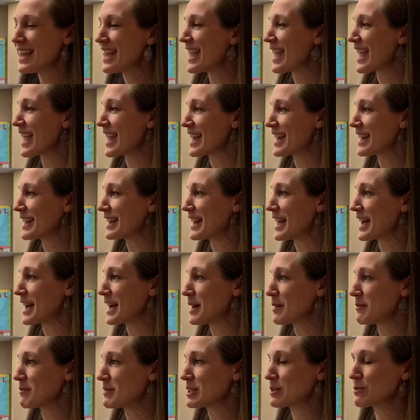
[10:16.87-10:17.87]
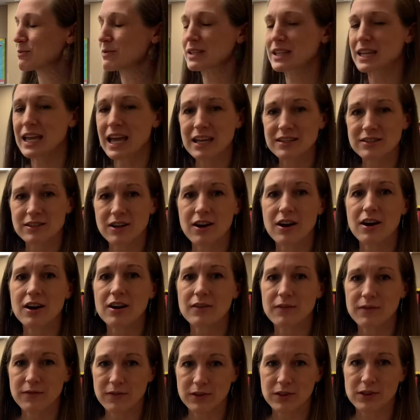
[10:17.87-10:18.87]
and just really has a
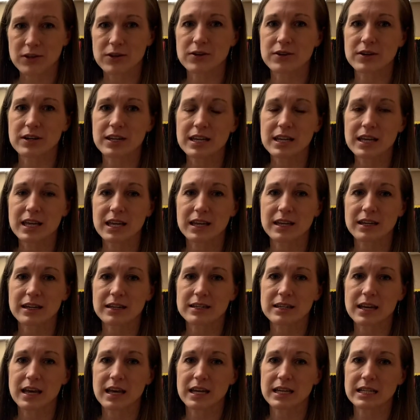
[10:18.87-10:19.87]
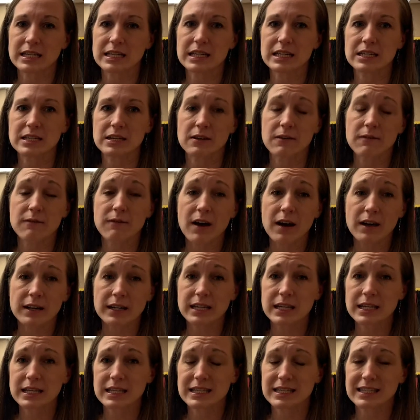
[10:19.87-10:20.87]
heart for learning and teaching
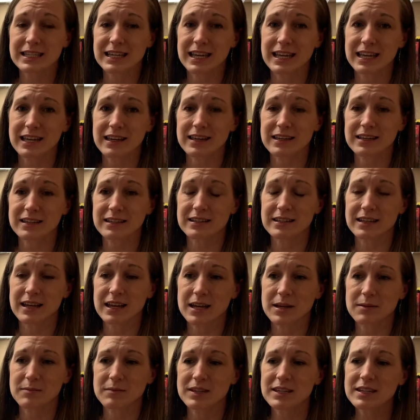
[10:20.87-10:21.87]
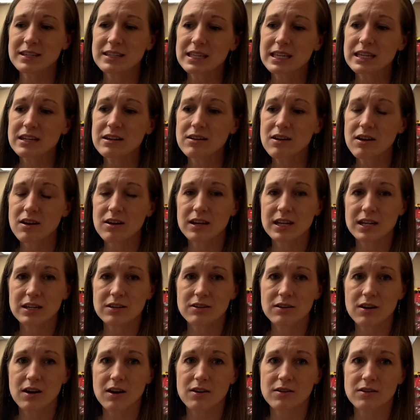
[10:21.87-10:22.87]
phonics, and just getting our
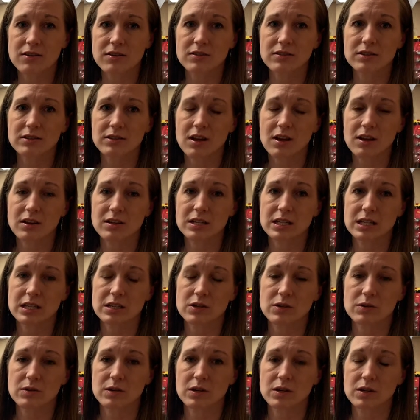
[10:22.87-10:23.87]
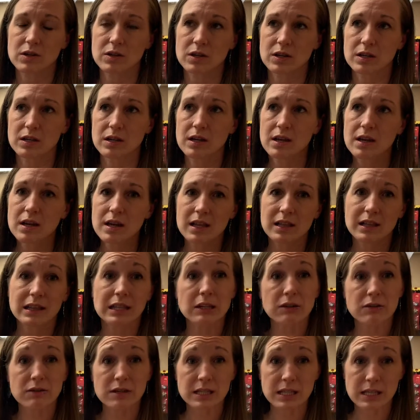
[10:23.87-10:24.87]
kindergartners launched into a good
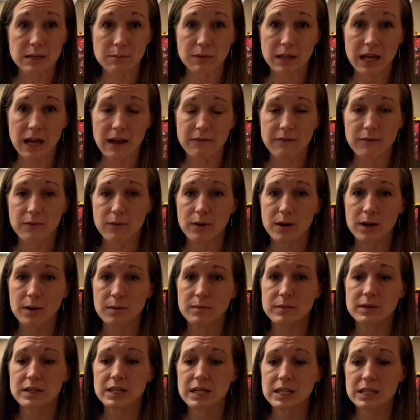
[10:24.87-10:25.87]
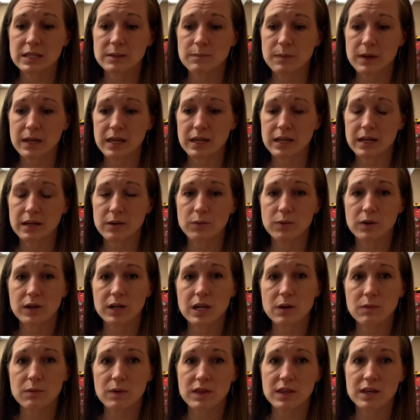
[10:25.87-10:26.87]
literacy platform. She's been
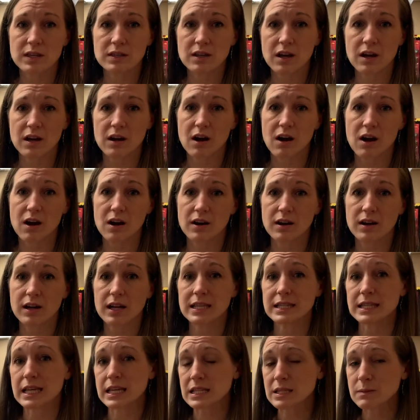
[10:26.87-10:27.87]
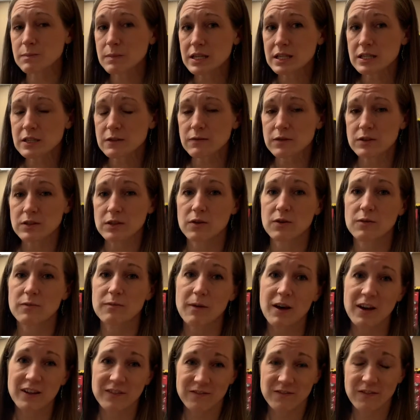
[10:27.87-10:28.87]
working with us on our assessments. So
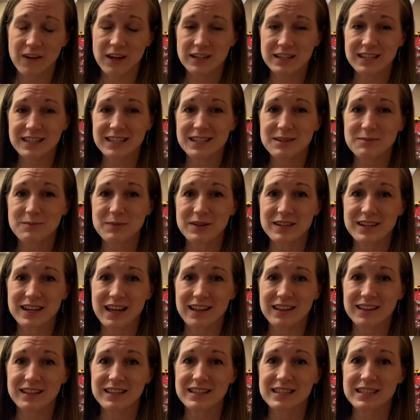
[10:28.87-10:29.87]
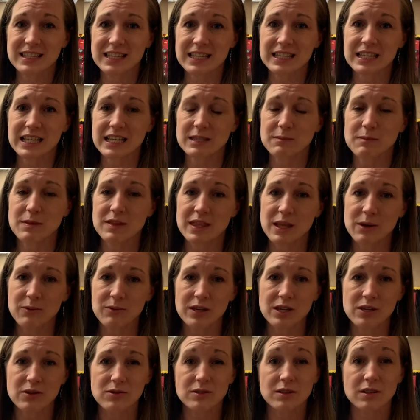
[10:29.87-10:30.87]
Fontes and Pinella is the assessment that we
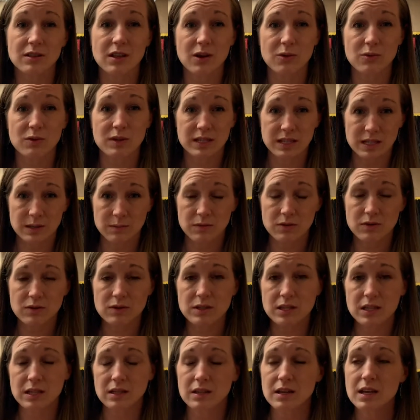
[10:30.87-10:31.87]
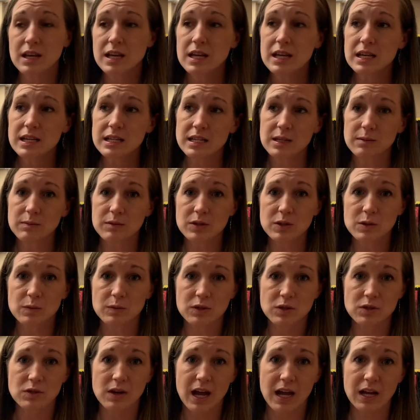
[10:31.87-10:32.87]
use along with DIBELS, and DIBELS will
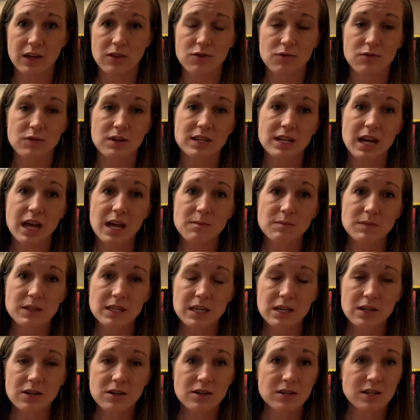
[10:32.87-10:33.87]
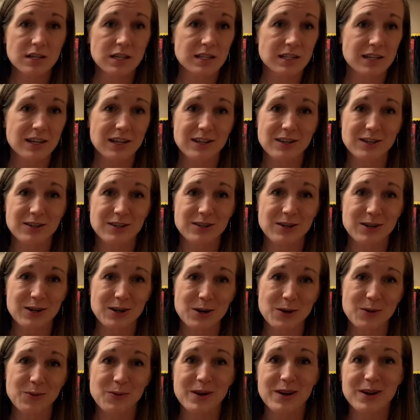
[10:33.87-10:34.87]
track 3 times a year just to
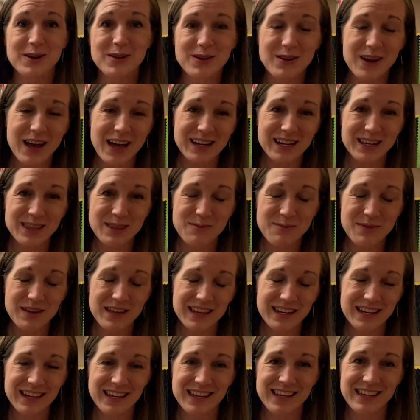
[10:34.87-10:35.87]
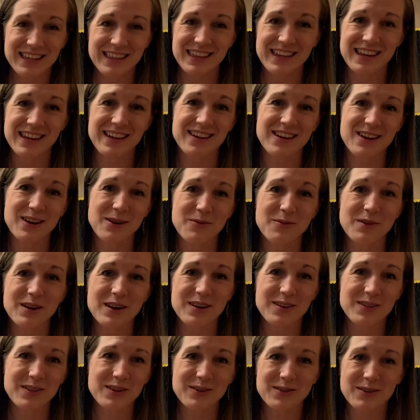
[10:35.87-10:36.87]
ensure where they're at the beginning of the year,
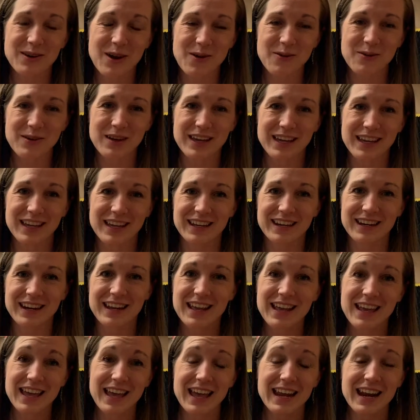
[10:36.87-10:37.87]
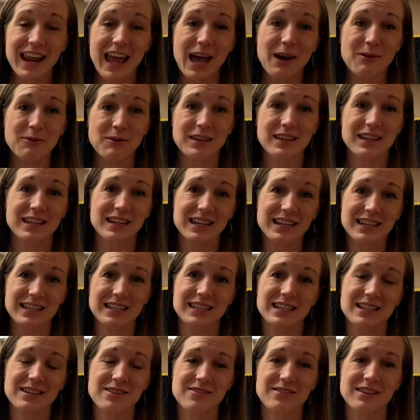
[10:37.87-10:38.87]
where they're growing, and how we can
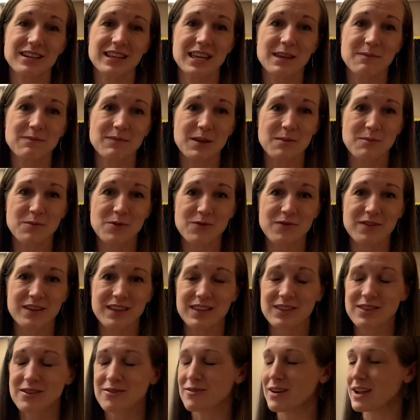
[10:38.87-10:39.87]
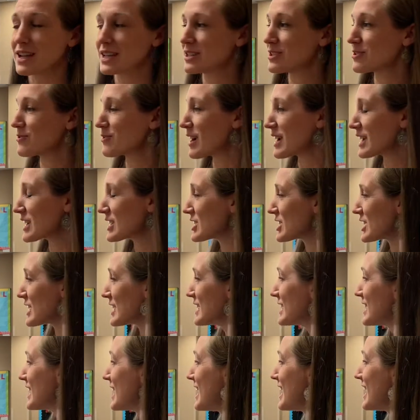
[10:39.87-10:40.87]
continue to keep them moving in the right
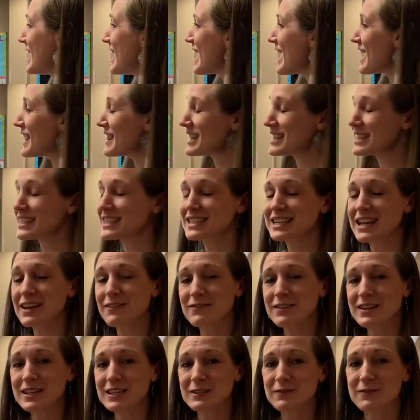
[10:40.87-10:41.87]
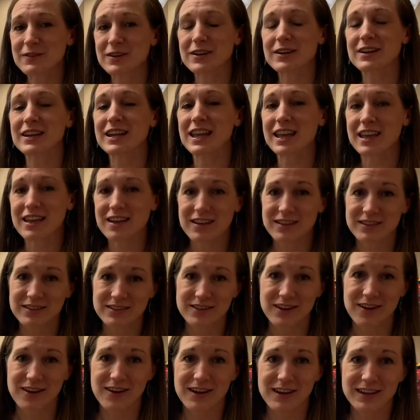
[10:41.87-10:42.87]
direction. And then Stephanie's very
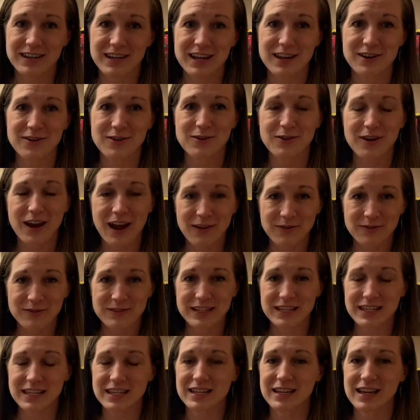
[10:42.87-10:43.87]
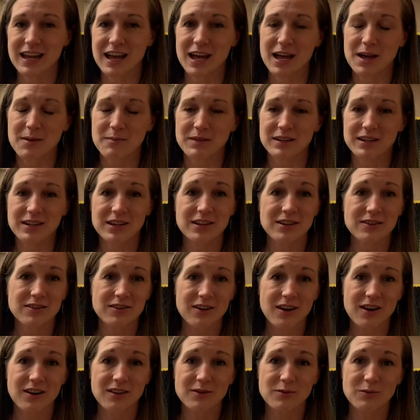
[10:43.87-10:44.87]
hands-on and crafty. In
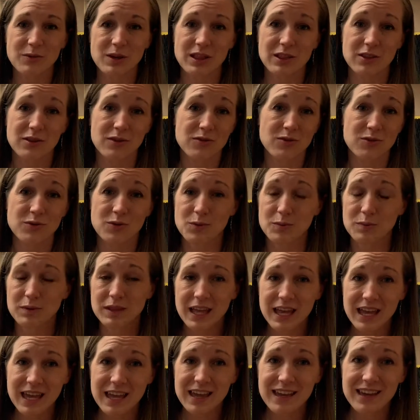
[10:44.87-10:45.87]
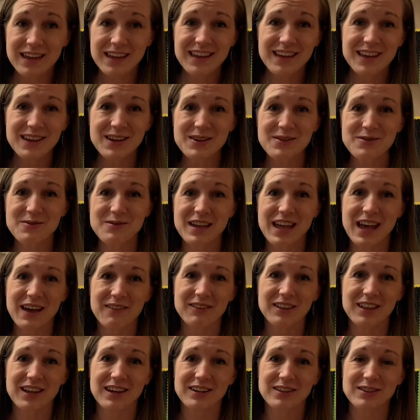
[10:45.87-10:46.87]
kindergarten, we learn through play. We have a
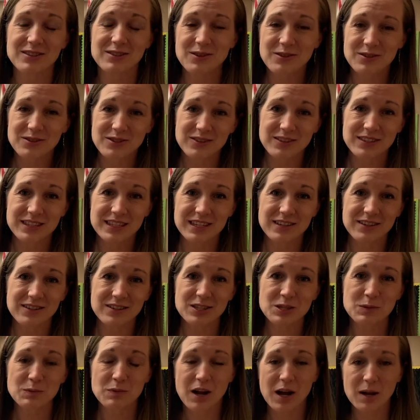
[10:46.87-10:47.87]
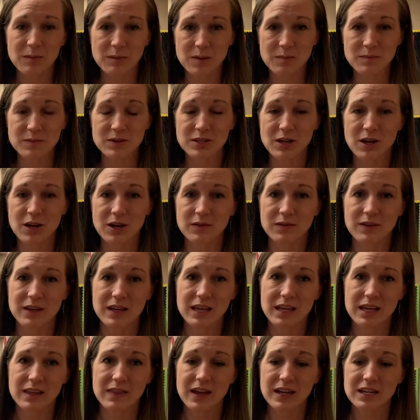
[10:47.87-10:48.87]
lot of social skills, problem
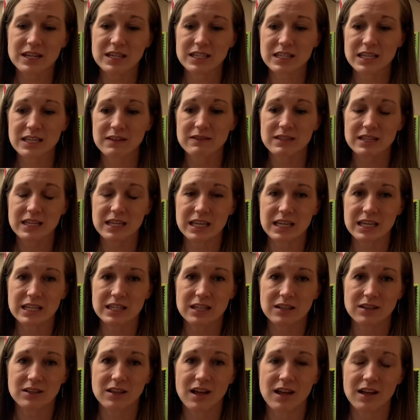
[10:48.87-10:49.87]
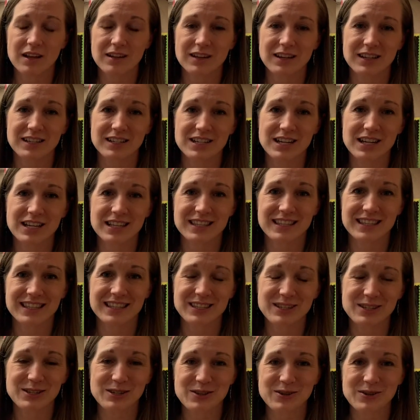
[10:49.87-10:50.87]
solving, and that just gives the kids a lot of chances
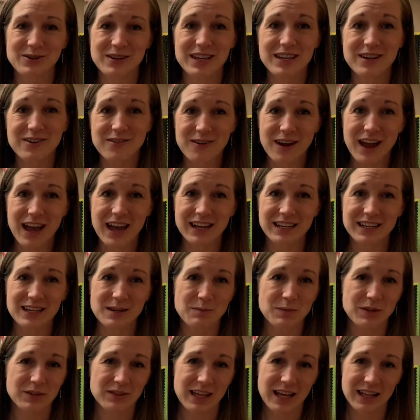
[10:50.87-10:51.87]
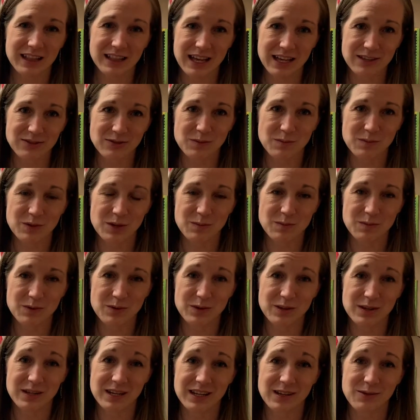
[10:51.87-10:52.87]
to interact and build that classroom
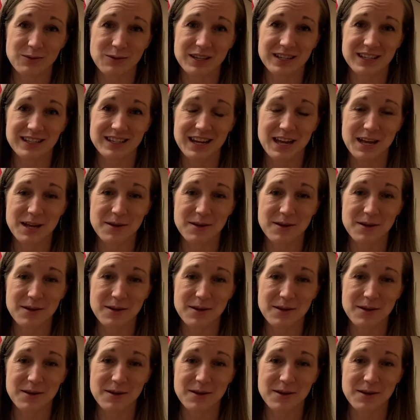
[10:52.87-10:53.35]
community, which